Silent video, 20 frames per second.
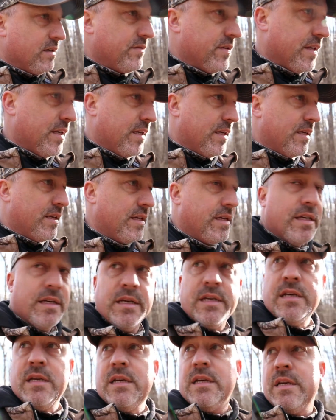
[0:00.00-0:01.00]
of it
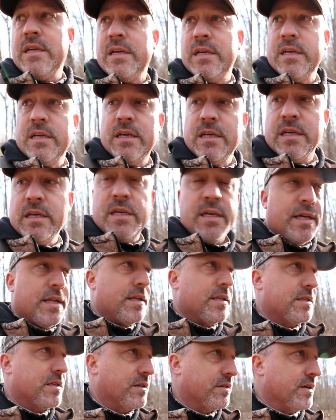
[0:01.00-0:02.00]
and
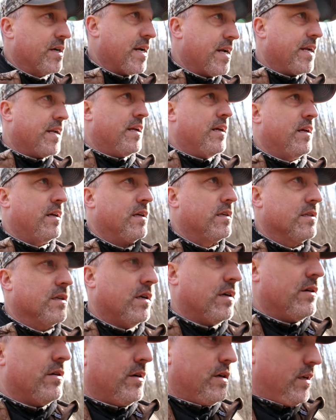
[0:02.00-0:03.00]
it's great.
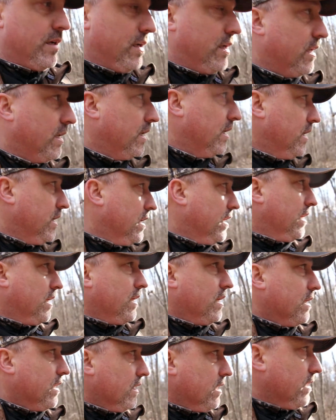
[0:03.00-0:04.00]
So, all
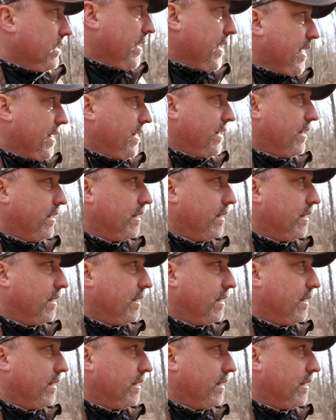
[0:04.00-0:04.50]
right,